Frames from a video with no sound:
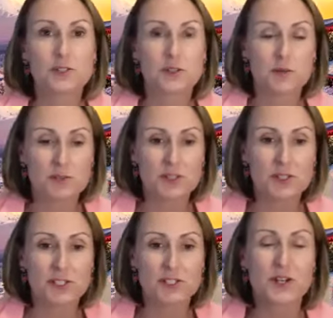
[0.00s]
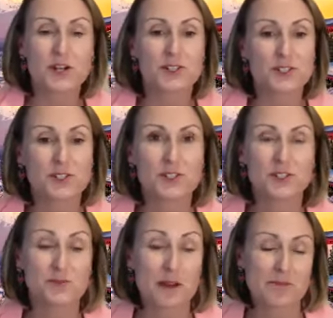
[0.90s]
so I'm just going to start to
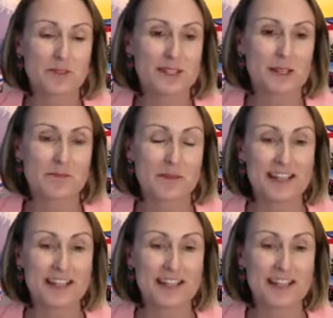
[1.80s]
wrap things up.